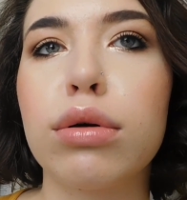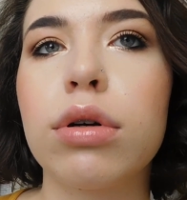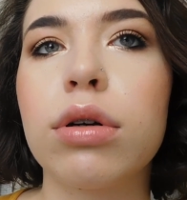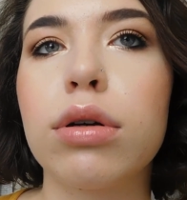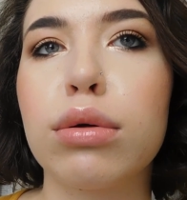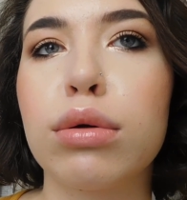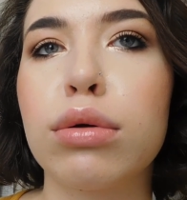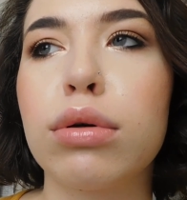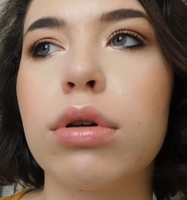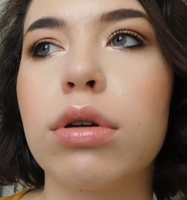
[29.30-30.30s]

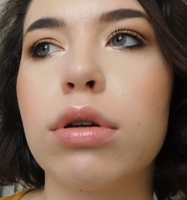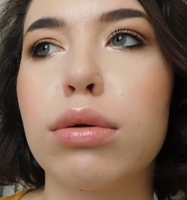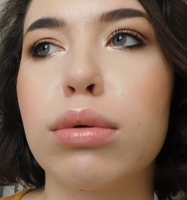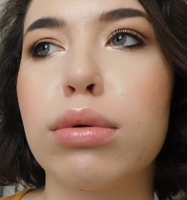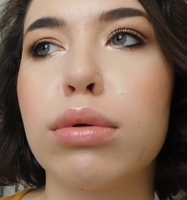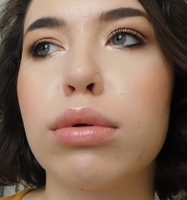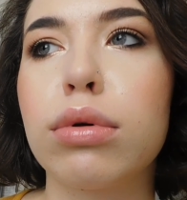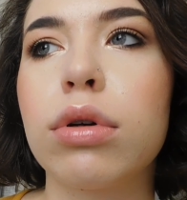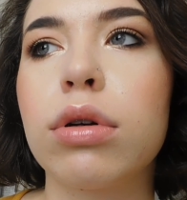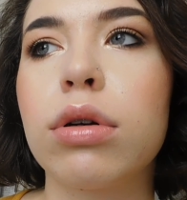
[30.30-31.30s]

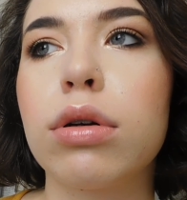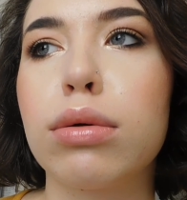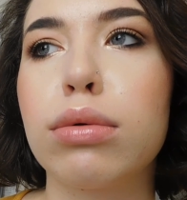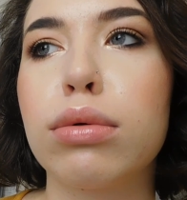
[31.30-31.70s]
[no speech]